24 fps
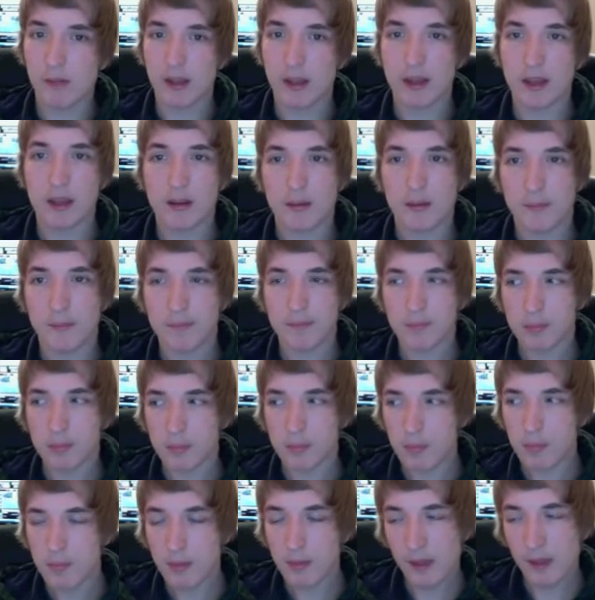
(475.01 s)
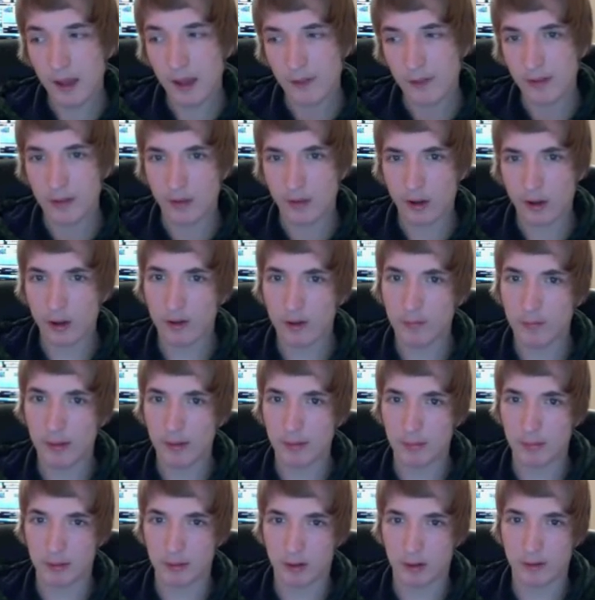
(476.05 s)
I found a lot of
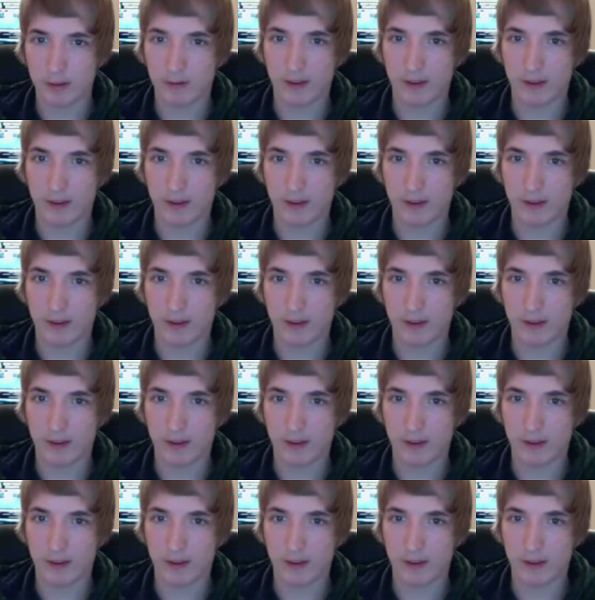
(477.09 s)
people are